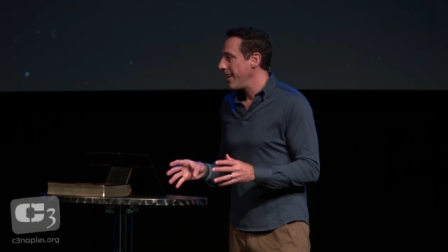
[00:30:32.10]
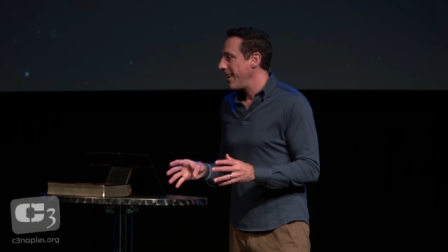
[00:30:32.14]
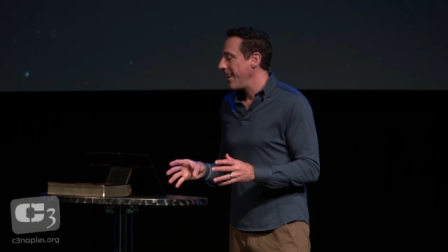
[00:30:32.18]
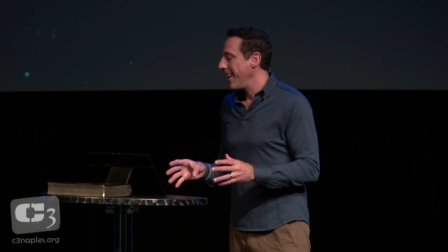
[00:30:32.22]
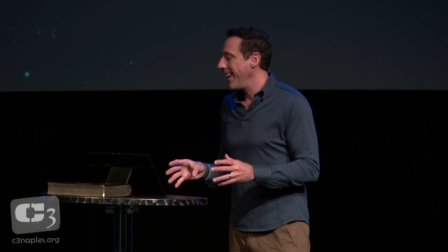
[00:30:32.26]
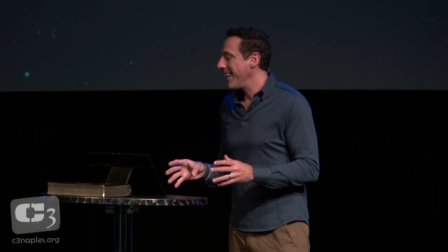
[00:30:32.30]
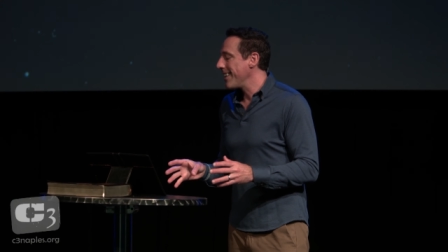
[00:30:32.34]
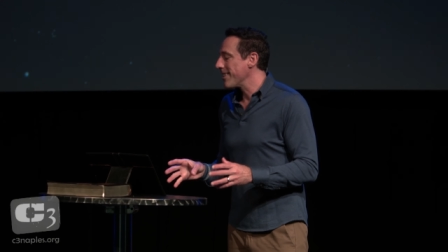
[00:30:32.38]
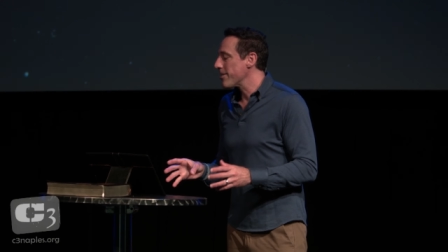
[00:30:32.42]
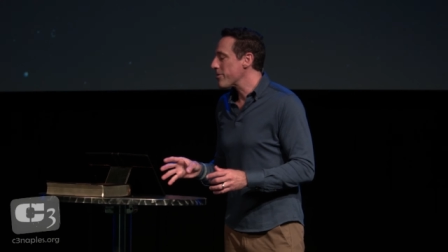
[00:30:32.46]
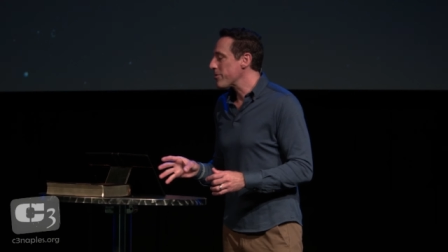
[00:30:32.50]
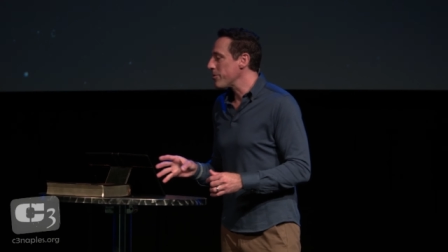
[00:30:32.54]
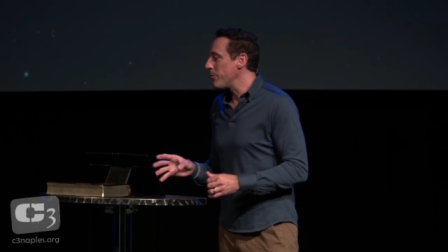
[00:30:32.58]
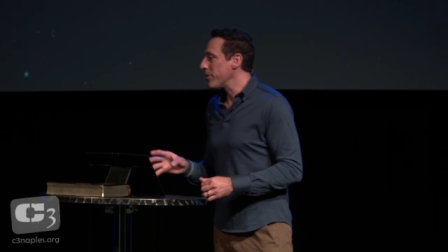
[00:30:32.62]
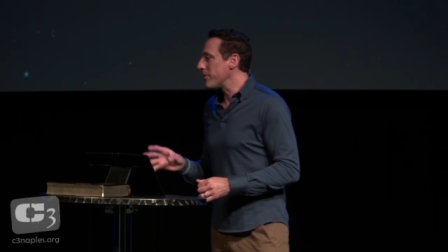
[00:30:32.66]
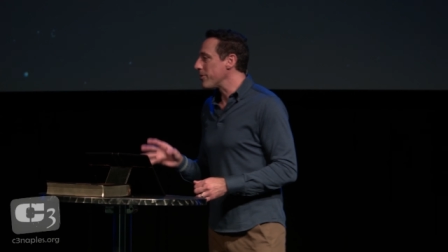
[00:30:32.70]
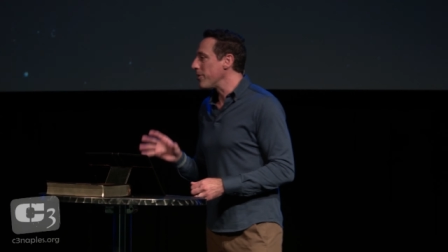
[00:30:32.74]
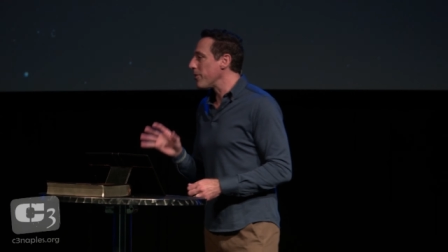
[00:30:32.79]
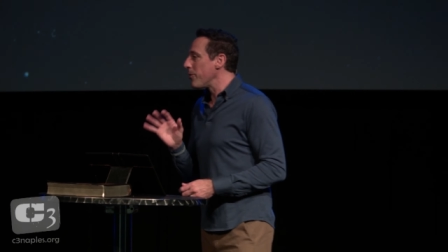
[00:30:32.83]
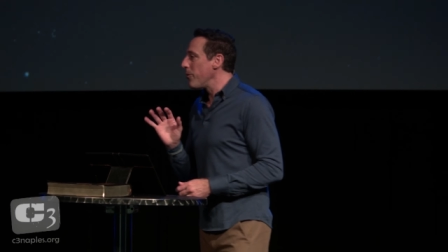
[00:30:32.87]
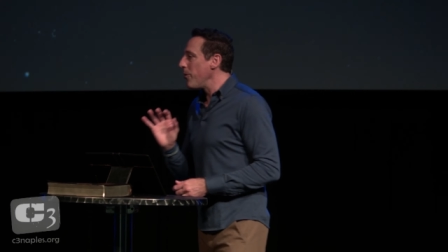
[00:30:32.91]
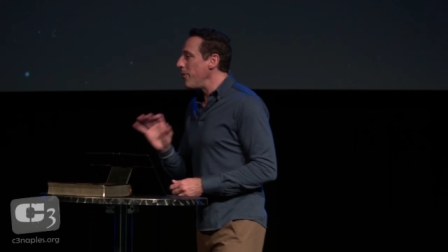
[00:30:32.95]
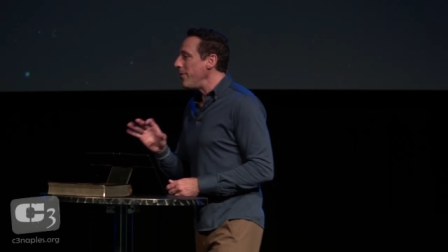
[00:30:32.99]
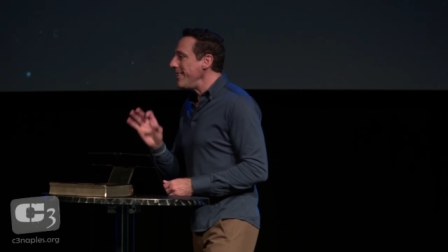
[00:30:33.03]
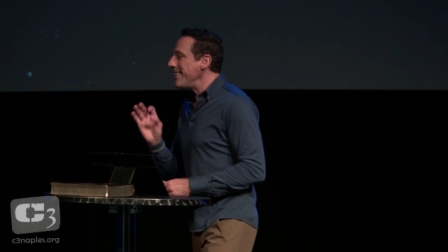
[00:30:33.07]
And so what the
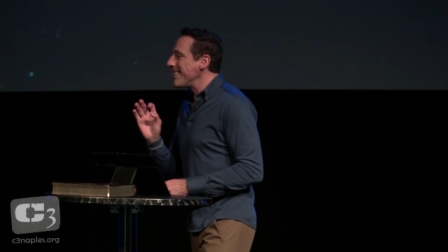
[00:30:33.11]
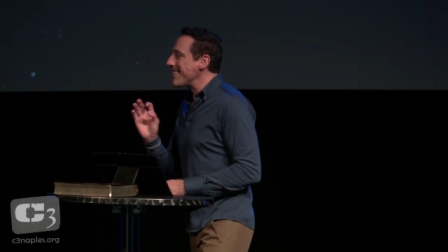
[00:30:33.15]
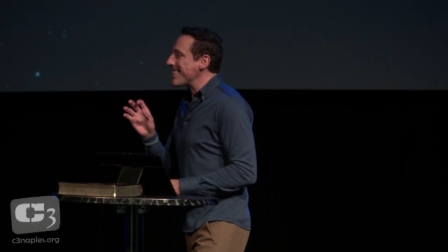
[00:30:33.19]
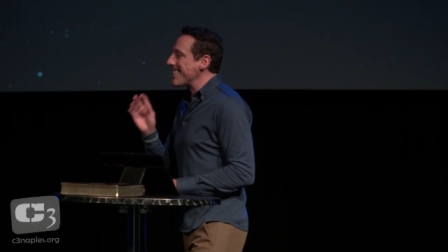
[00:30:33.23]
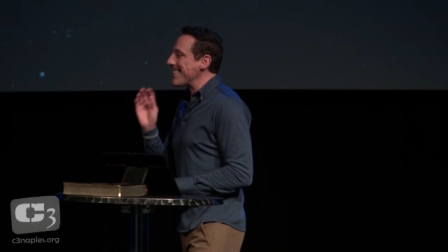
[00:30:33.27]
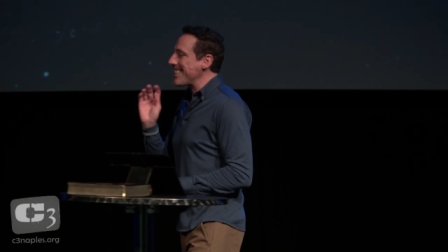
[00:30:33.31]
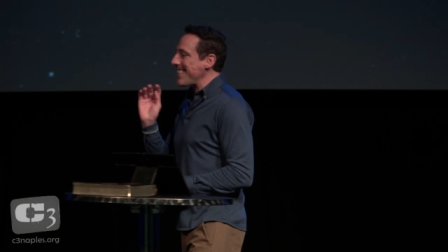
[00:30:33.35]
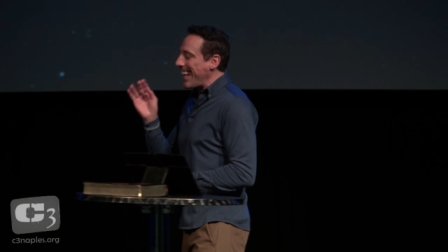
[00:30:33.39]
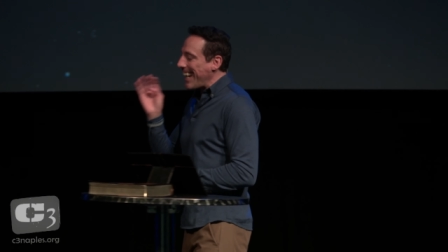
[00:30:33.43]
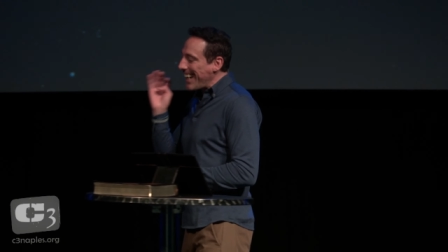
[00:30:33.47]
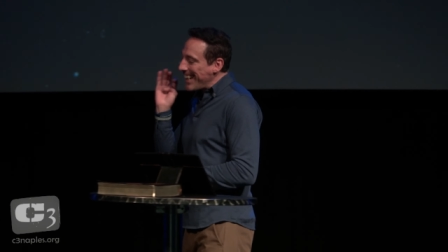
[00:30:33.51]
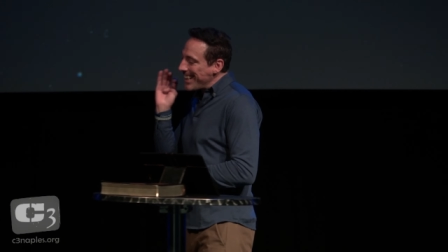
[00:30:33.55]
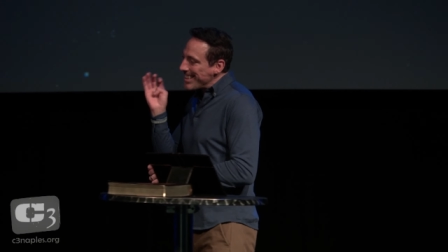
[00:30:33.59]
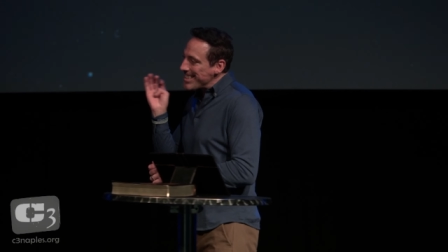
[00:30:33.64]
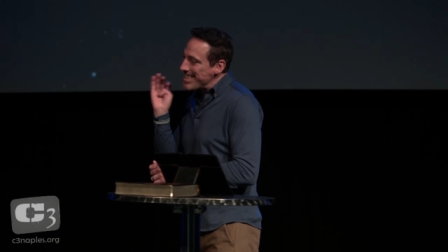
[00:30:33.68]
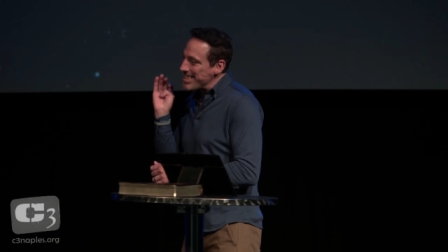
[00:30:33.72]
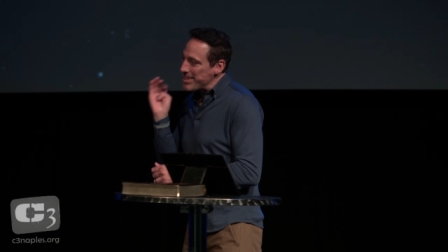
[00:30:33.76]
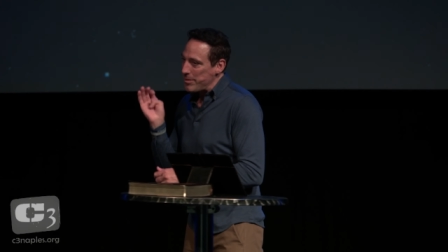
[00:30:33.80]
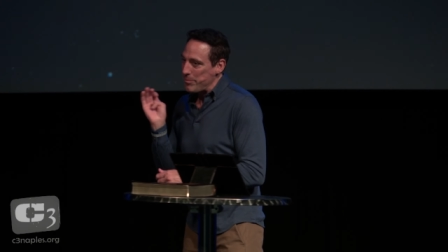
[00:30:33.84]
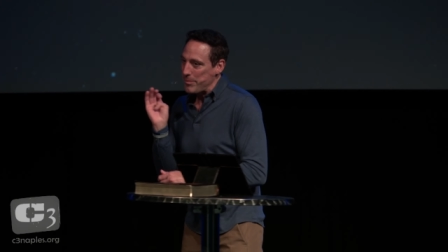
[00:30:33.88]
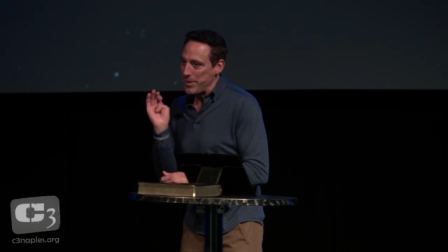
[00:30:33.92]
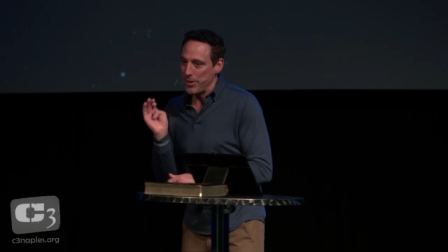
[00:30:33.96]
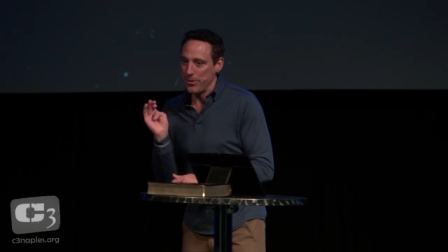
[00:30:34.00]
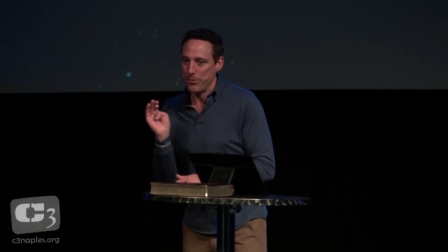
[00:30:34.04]
Lord is saying to me